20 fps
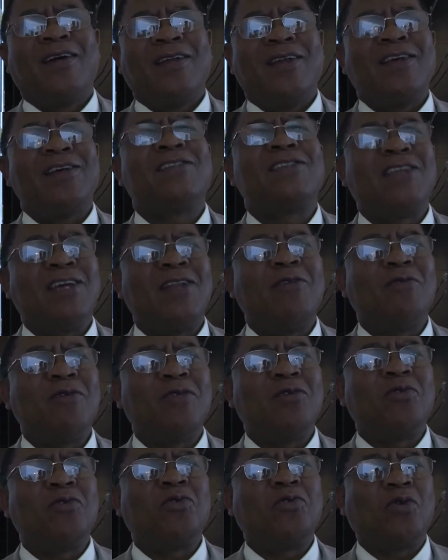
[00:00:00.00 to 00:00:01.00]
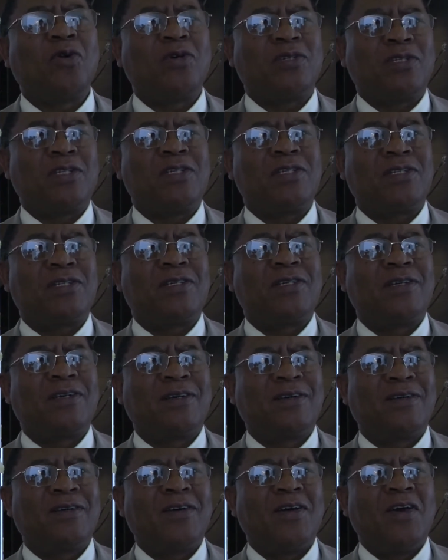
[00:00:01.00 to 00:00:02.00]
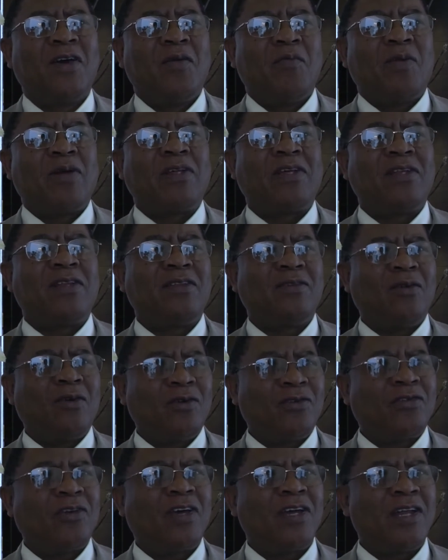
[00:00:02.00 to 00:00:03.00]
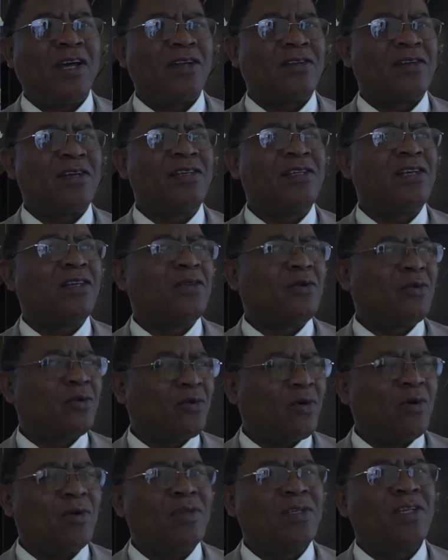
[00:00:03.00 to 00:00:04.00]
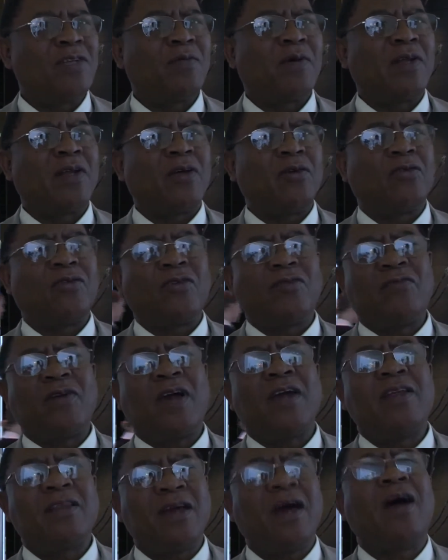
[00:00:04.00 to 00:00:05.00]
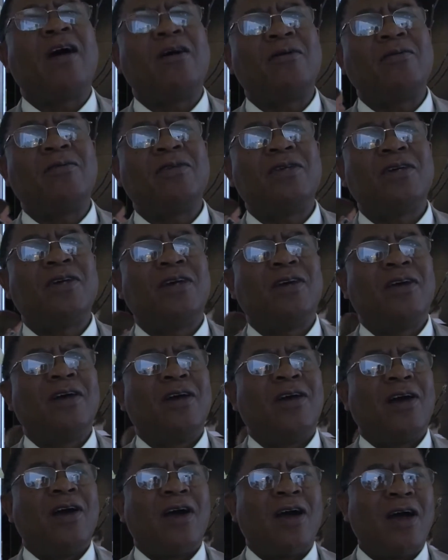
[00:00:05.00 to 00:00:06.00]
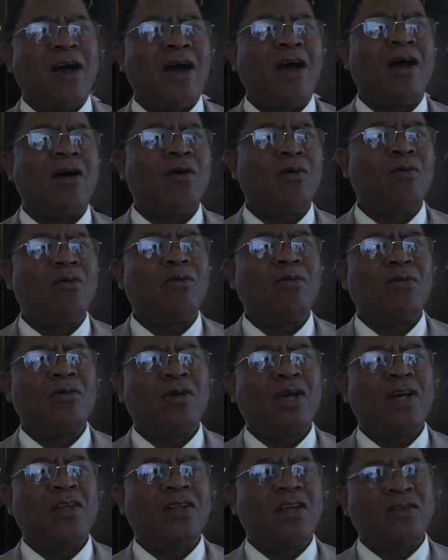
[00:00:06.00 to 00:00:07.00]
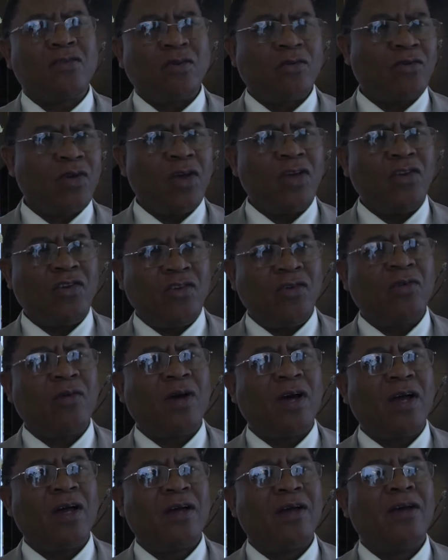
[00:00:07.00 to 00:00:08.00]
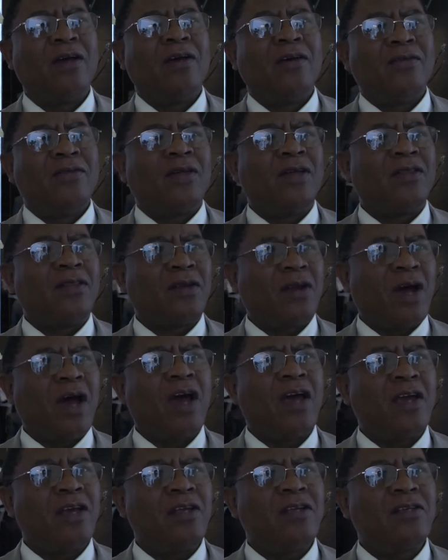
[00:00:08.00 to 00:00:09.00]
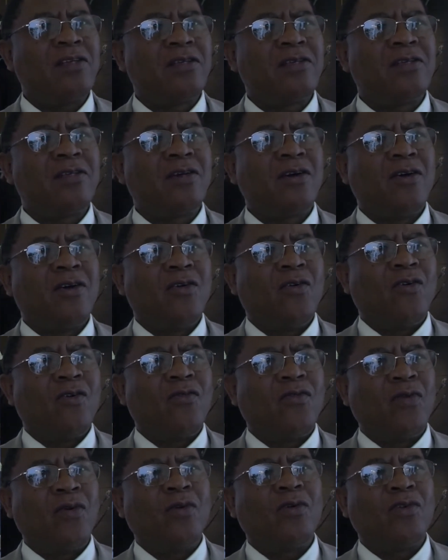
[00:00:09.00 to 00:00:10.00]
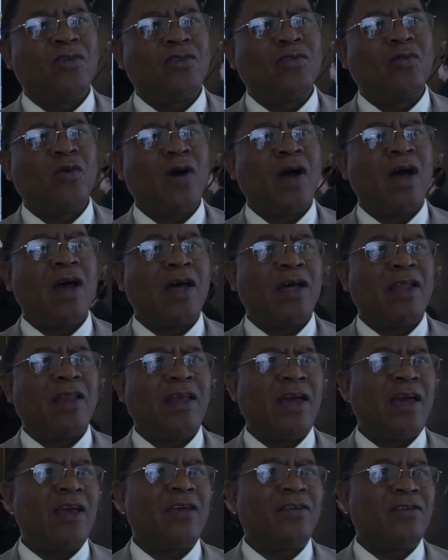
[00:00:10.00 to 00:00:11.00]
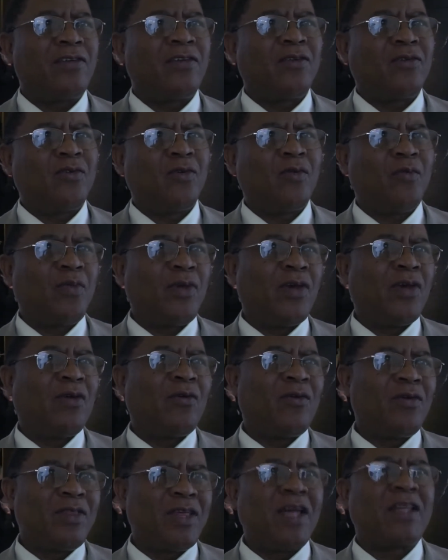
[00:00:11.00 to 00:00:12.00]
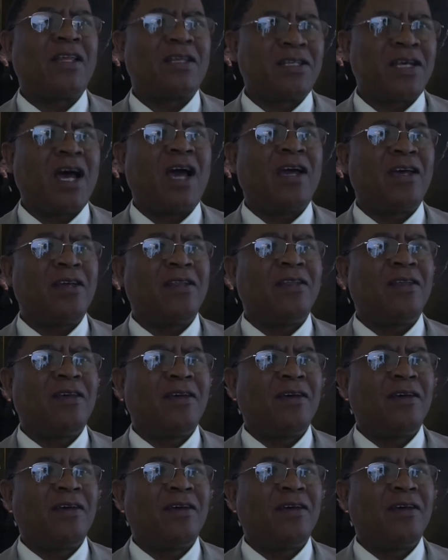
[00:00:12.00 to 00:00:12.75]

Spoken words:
let's deal with root causes, but in also in addressing the root causes, but also find out how, let's also ensure that the rights of those who are alleged to be on the other side